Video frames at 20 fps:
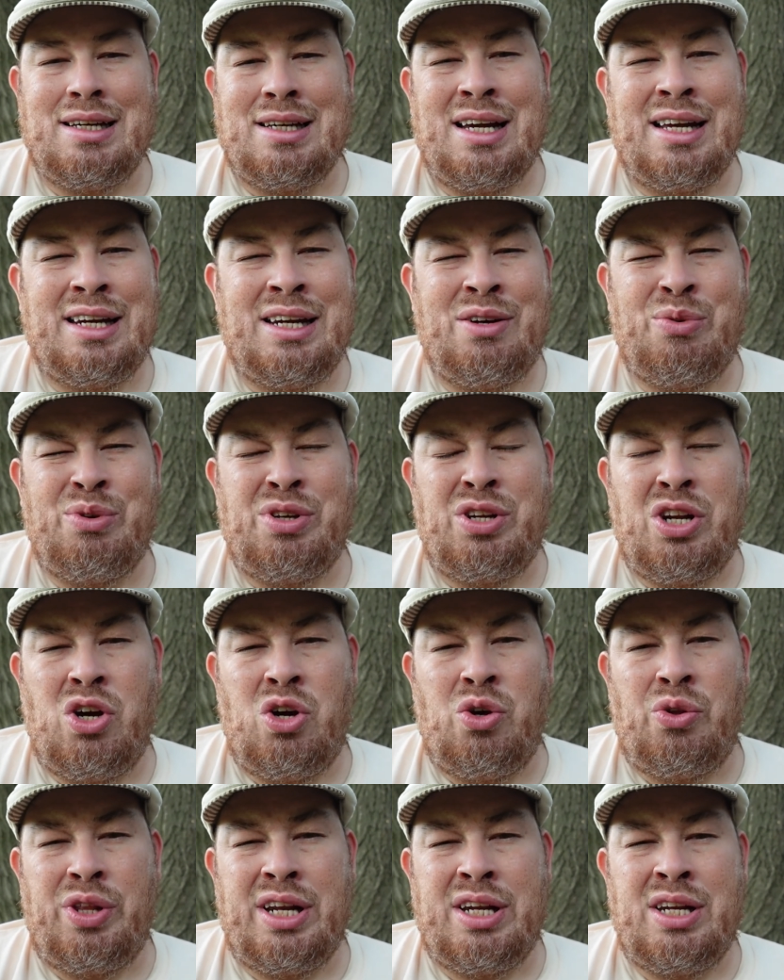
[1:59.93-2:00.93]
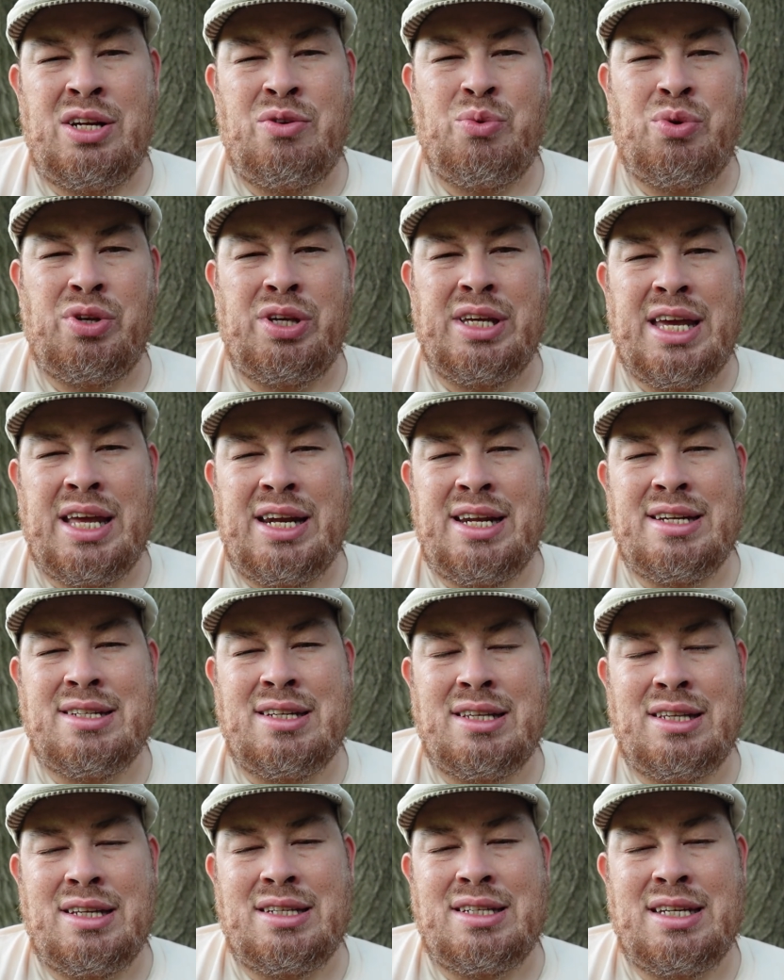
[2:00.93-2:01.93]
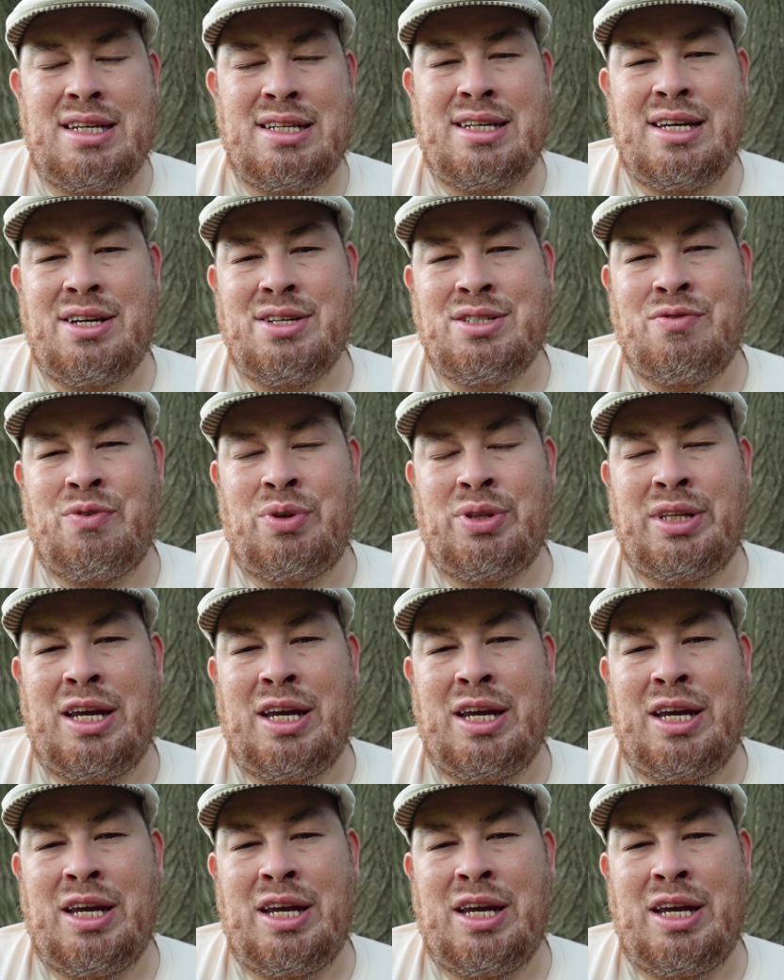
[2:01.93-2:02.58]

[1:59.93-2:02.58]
I didn't really know, they didn't really get into the details of what